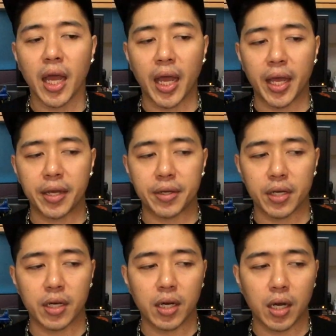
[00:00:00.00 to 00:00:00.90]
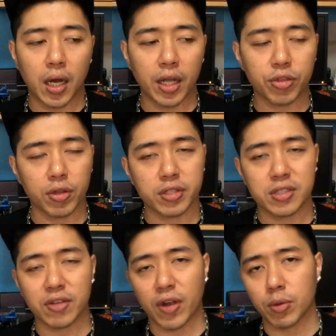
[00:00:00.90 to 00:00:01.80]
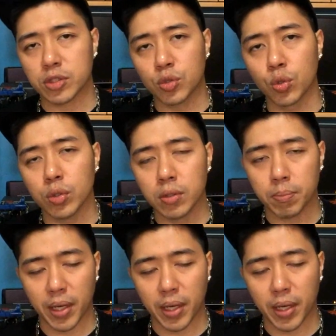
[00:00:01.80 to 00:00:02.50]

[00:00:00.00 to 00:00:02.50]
and I thought the Slingfire was cool,